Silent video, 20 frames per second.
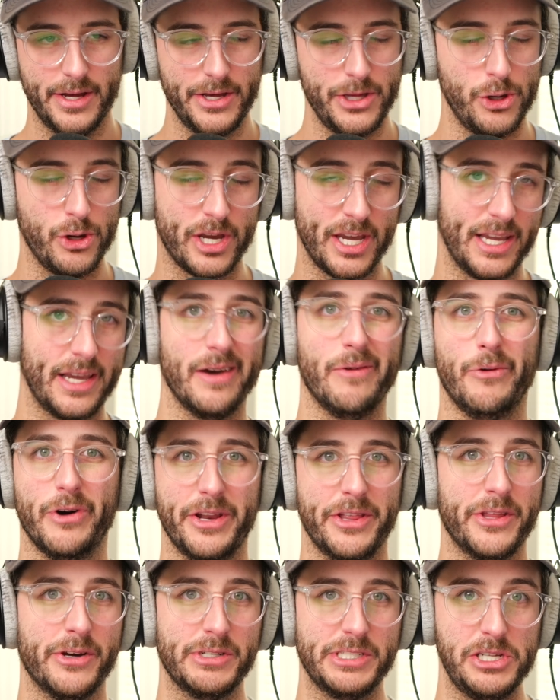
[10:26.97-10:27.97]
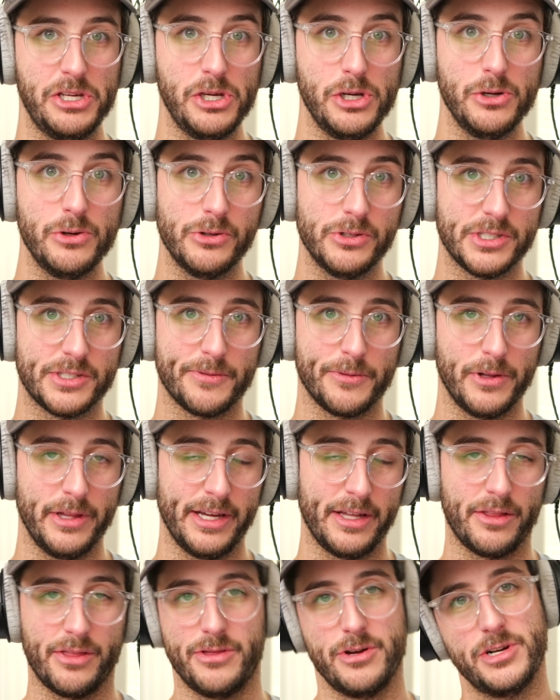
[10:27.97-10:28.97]
You can get one of those used for
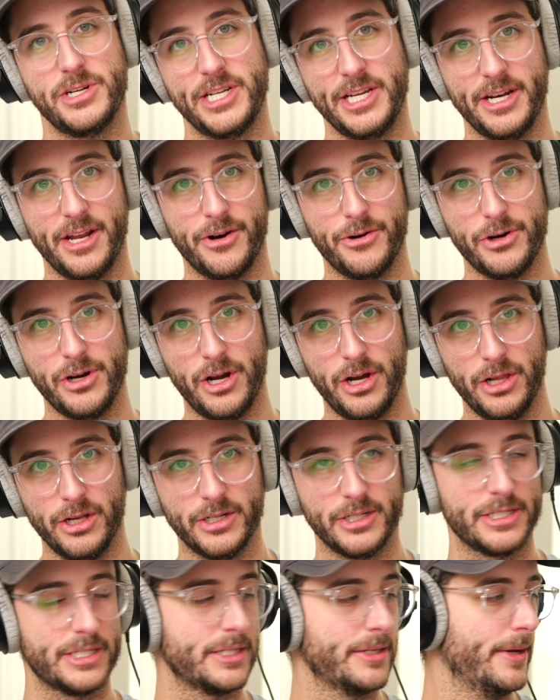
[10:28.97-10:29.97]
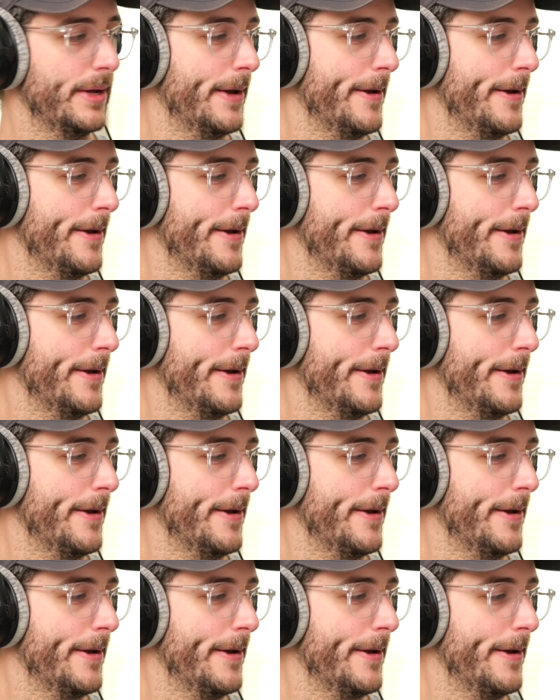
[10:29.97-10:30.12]
like $1,300.